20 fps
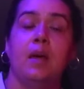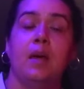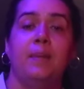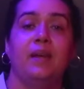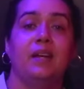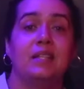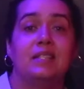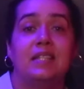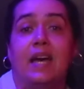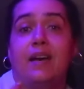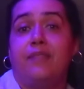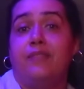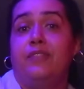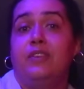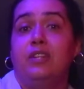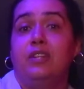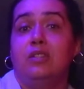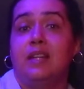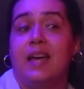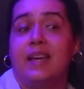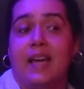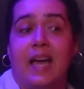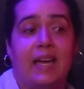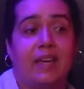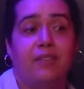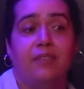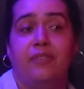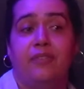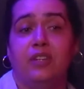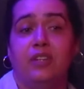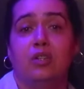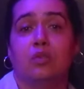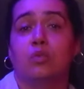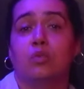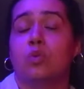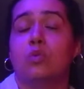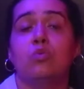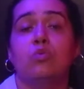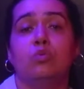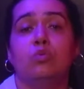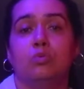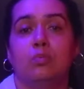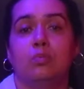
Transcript: Because I feel like I can fill a room